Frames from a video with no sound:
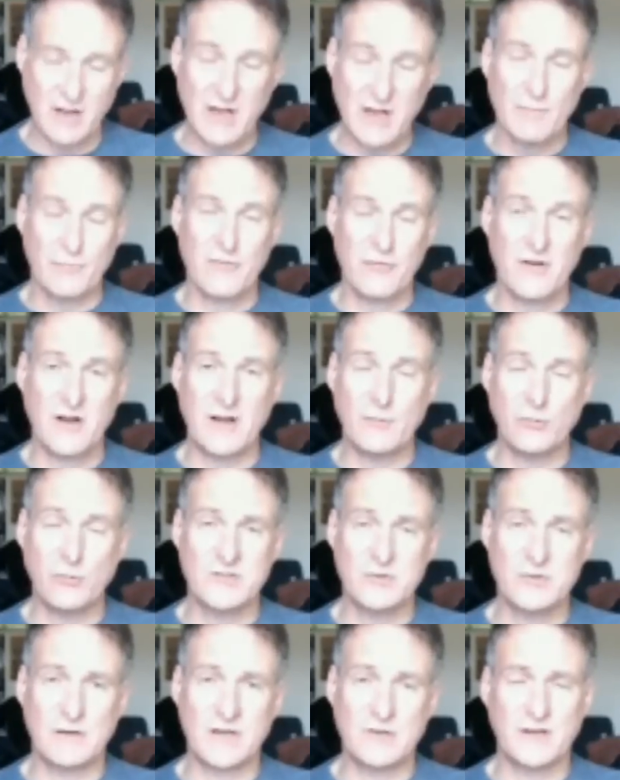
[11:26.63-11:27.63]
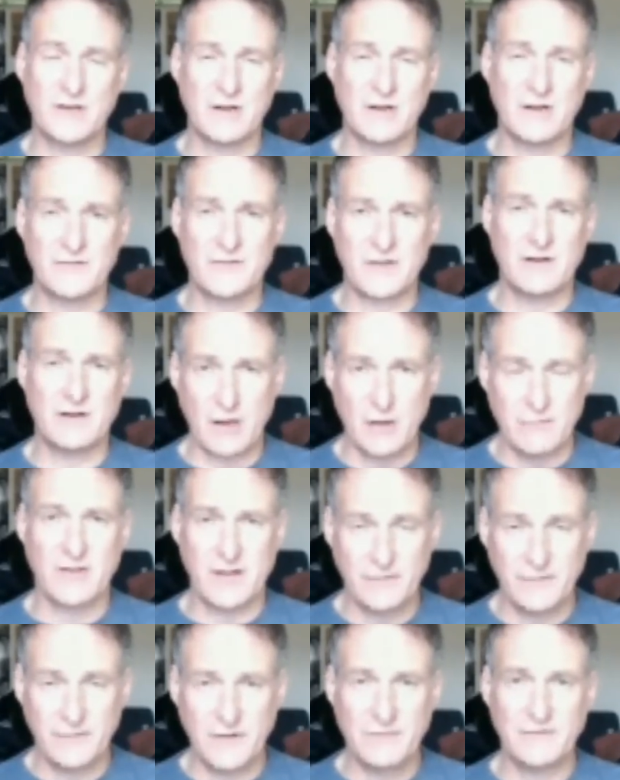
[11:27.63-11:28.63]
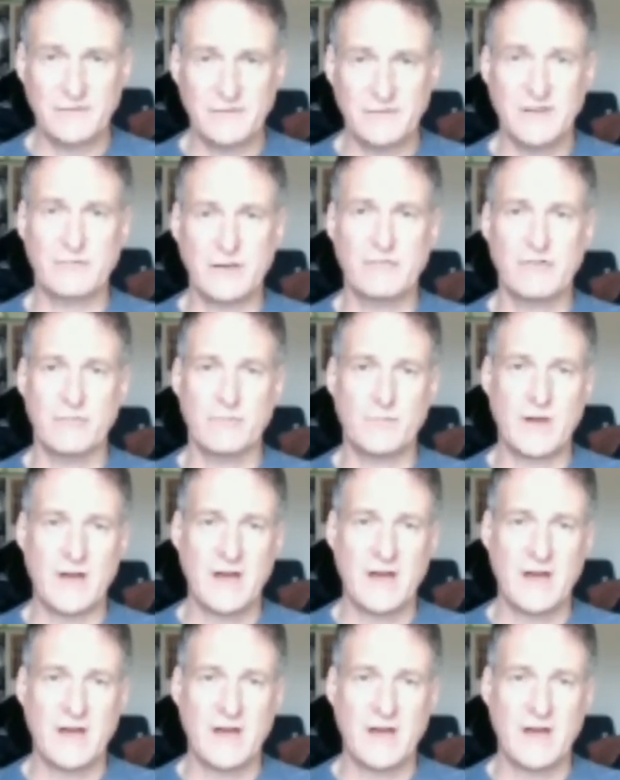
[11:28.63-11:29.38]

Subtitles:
Prime also looking after the over 50s group.